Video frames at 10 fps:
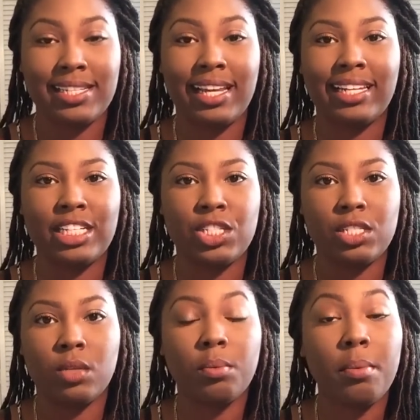and I like to
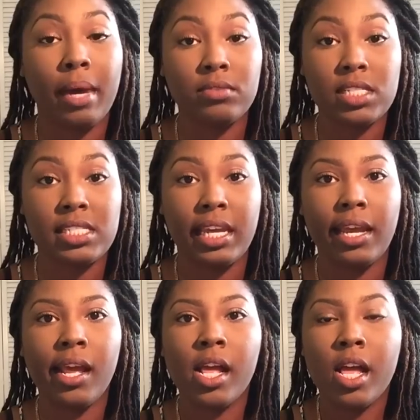see what people have to say.